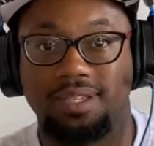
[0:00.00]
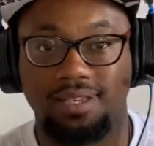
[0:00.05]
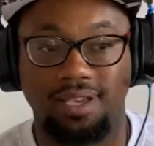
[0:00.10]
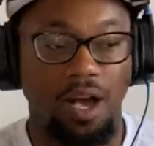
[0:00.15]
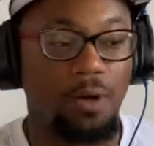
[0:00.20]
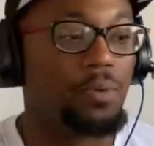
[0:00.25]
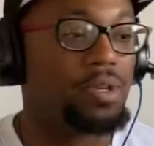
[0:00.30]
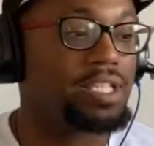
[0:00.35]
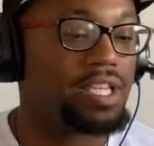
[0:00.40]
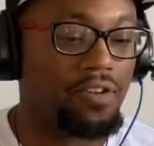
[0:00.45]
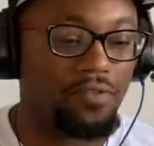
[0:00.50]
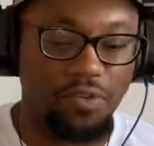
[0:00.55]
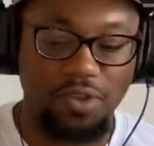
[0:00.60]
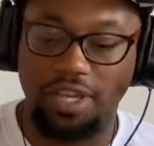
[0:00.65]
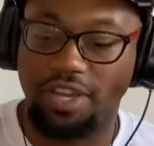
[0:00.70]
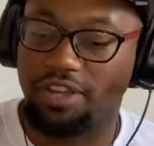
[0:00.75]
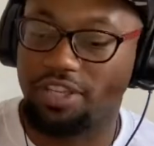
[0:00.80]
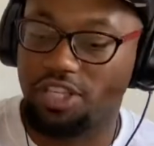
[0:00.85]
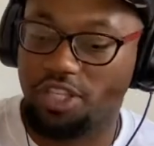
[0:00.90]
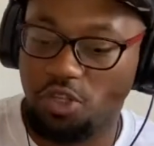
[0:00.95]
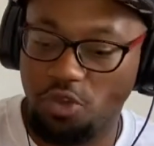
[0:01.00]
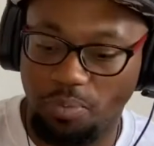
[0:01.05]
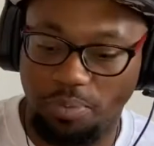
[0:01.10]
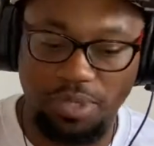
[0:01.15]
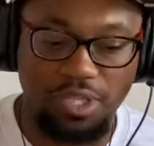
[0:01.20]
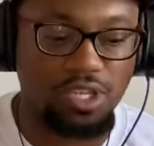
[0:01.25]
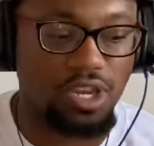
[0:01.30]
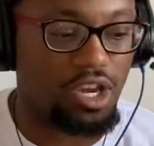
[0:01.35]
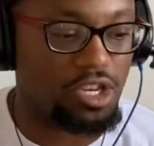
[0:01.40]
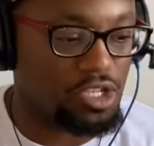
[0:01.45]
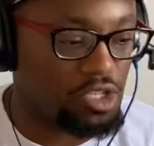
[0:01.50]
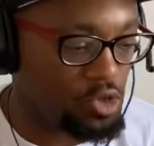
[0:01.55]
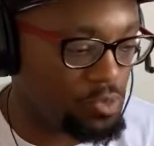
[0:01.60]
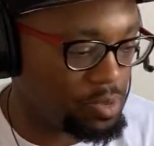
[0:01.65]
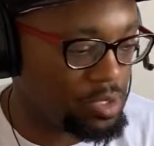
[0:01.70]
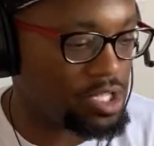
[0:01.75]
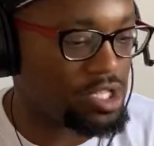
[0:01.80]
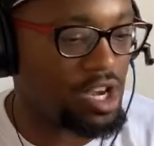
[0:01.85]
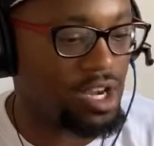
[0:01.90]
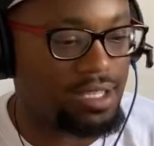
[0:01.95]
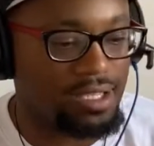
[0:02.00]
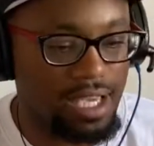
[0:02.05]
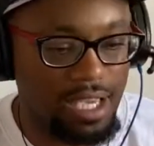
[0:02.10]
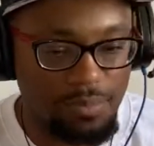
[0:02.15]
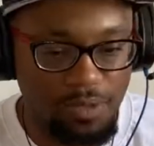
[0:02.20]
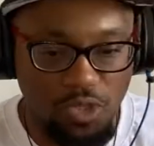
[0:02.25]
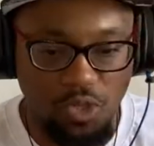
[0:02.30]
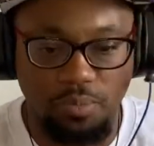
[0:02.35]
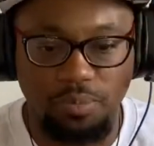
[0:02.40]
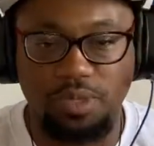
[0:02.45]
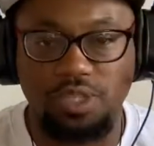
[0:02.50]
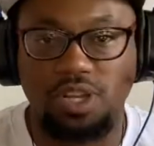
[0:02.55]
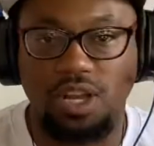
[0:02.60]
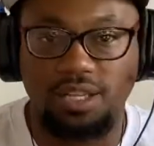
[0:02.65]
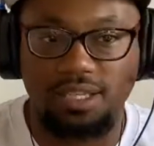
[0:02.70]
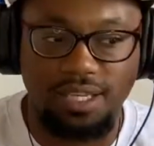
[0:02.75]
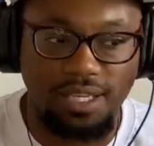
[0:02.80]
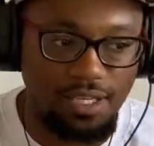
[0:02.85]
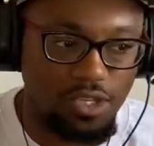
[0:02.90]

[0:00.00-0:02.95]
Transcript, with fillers: Almost every year, superstar, superstar team, superstar team,